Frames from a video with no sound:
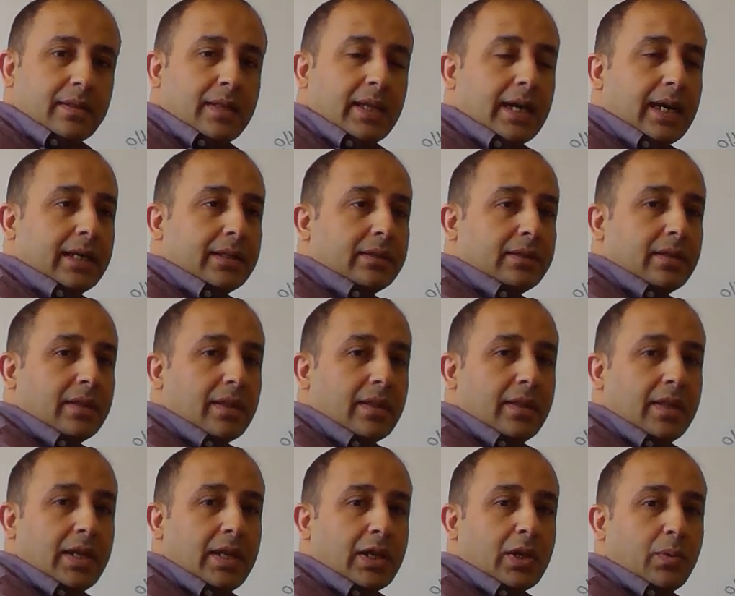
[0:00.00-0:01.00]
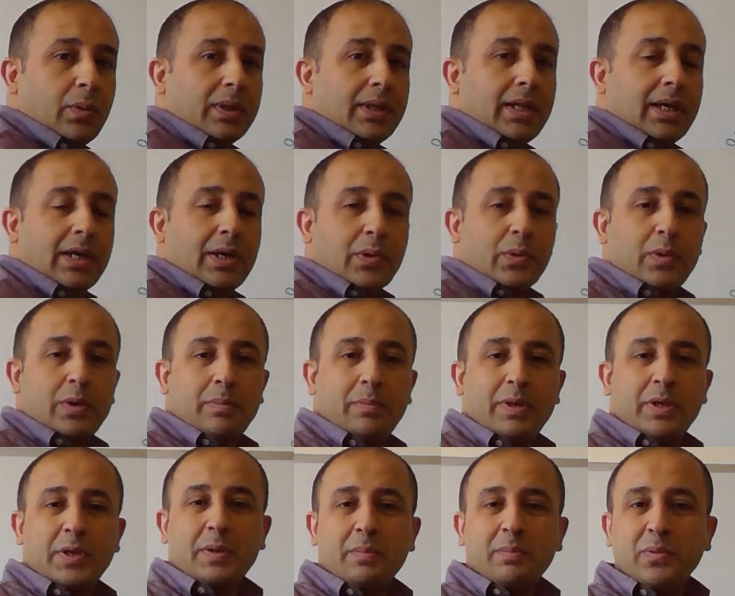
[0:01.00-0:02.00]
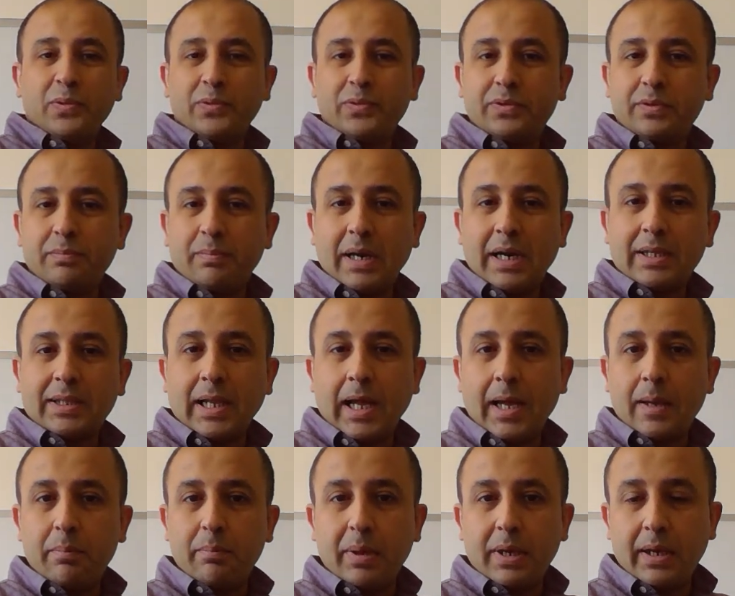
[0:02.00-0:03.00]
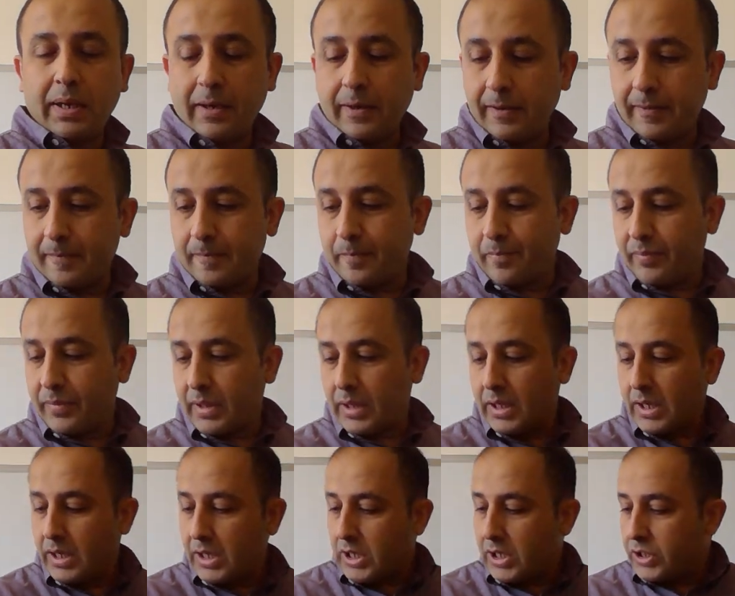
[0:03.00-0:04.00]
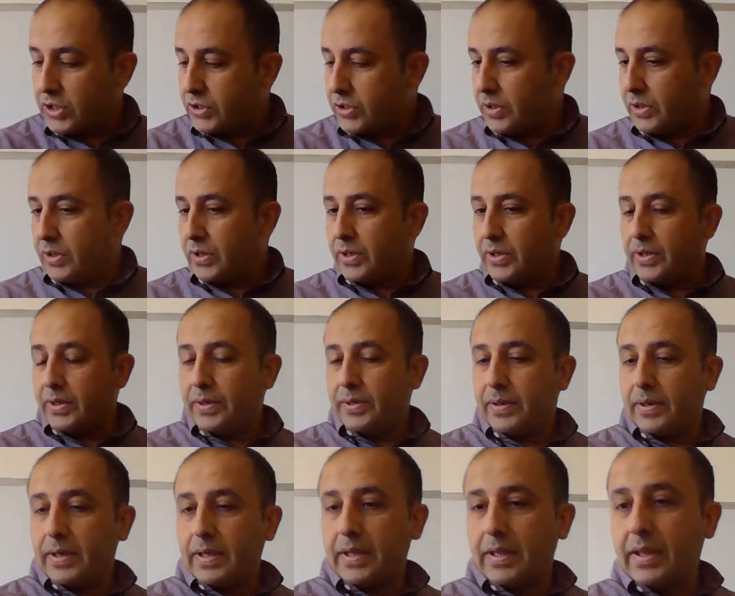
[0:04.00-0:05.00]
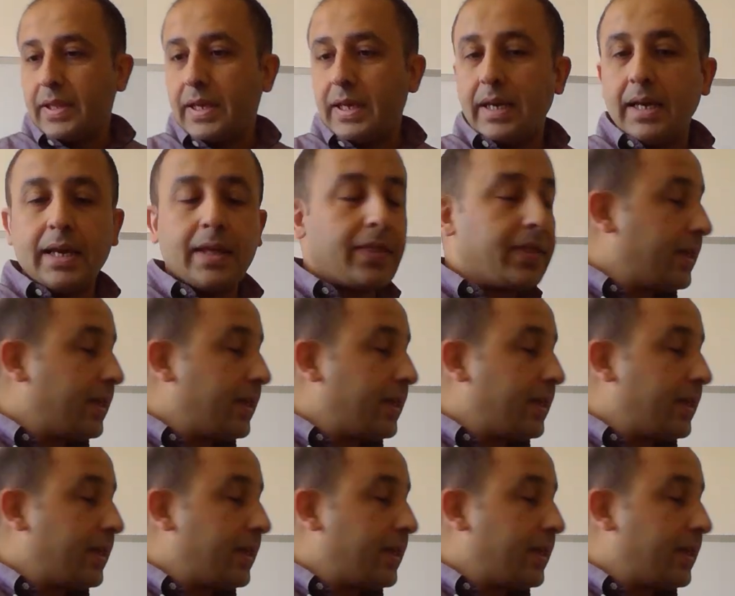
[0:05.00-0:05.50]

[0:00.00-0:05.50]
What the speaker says: that the liquid layer will be removed by time being. So they